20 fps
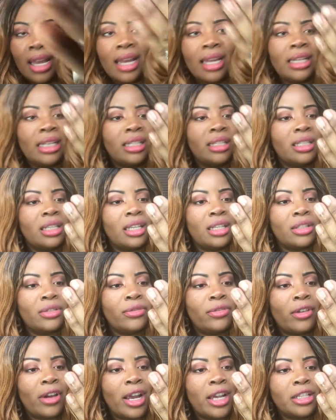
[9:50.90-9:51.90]
and it says
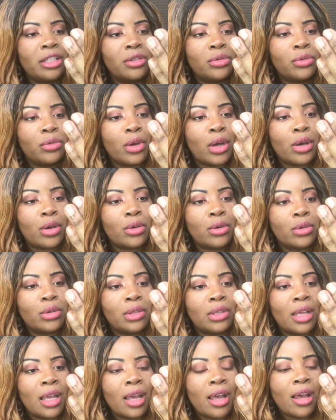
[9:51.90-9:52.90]
Fresh
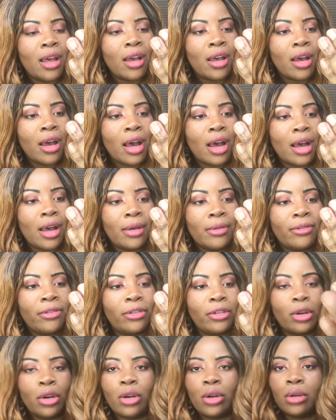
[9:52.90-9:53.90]
Rose um,
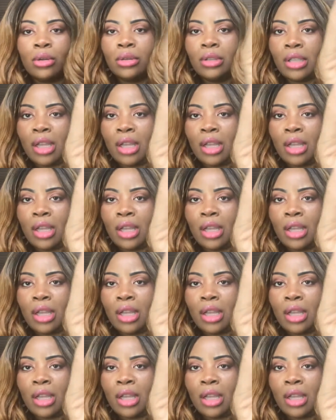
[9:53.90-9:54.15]
Floral